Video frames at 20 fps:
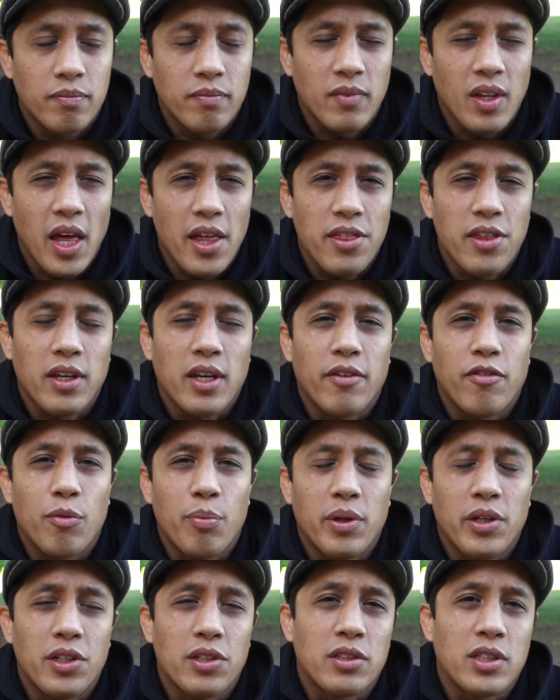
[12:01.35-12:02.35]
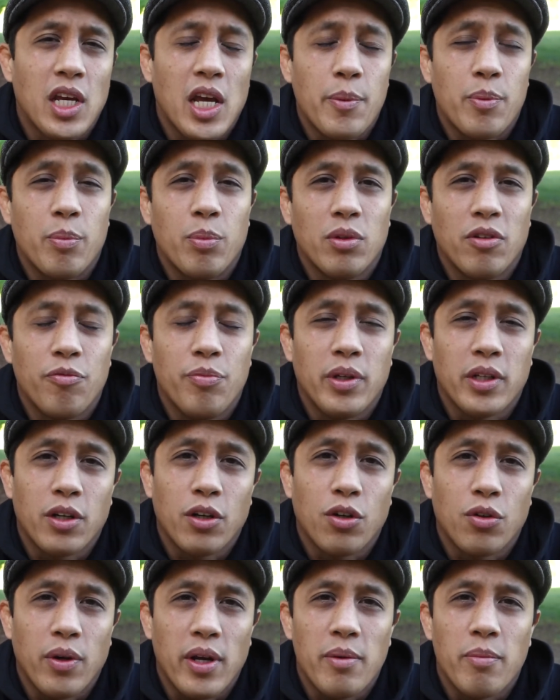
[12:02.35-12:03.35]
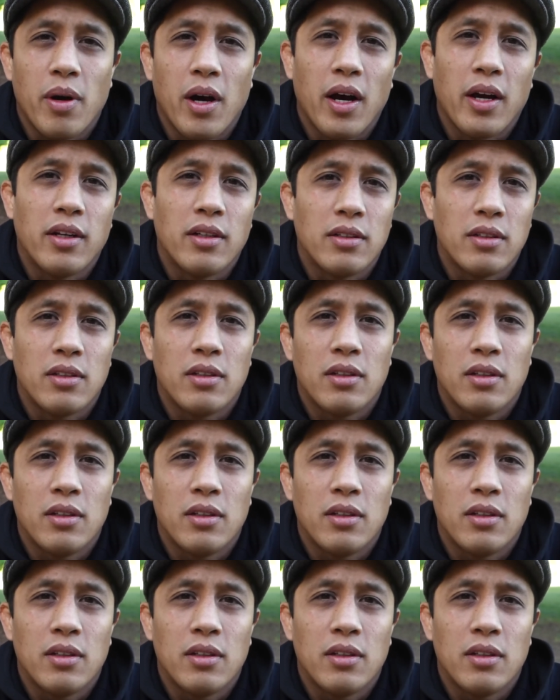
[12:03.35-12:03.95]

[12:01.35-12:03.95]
I think everybody is capable of being a great mind.